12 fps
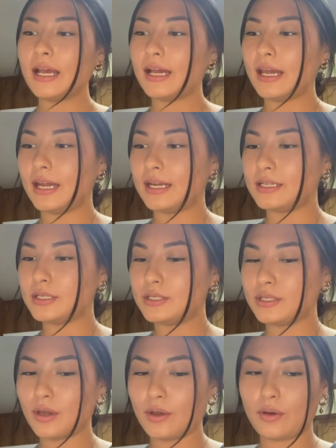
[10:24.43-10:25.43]
And
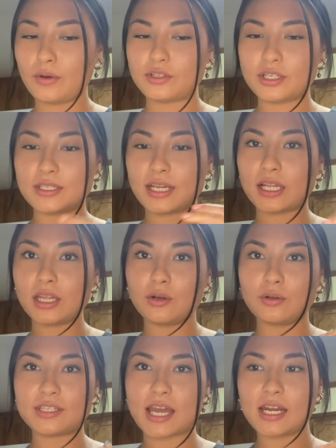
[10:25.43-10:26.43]
so just like
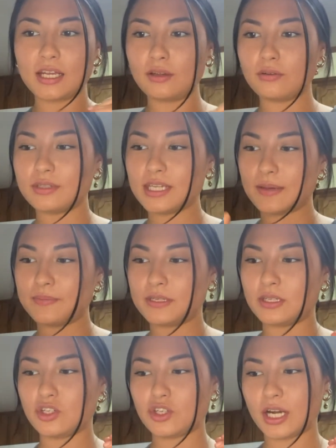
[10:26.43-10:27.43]
tiny little tips
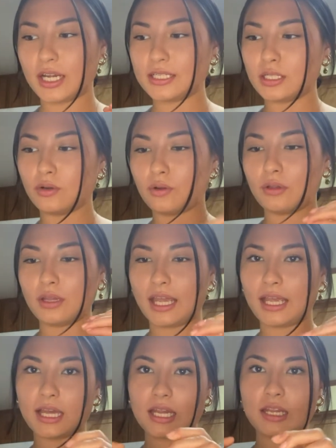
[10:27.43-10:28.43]
and tricks, little
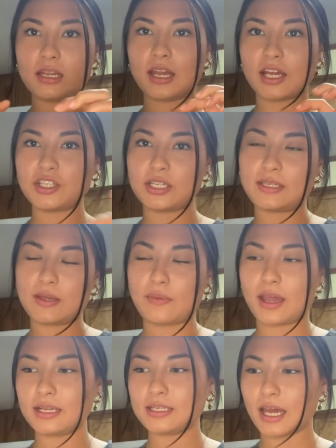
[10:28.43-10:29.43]
like nudges in
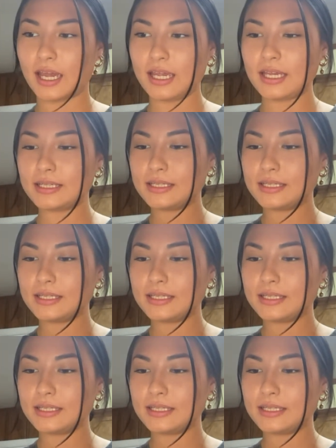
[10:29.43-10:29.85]
my diet